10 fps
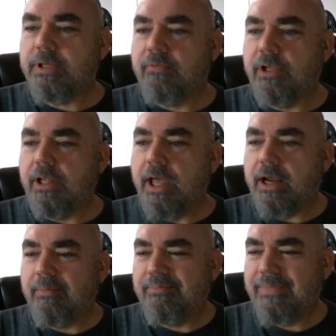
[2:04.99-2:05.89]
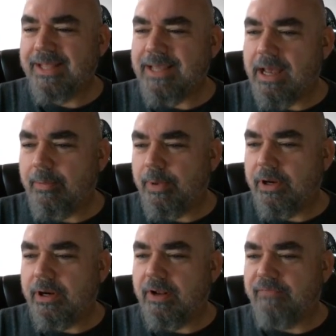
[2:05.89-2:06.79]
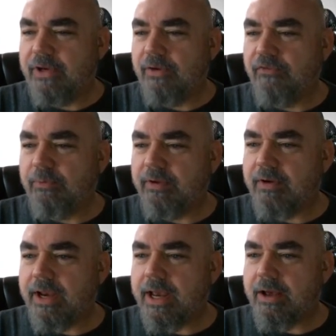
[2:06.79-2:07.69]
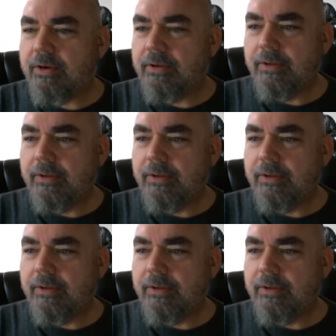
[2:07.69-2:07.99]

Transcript: I really like them. That's not a good enough deal for me right now.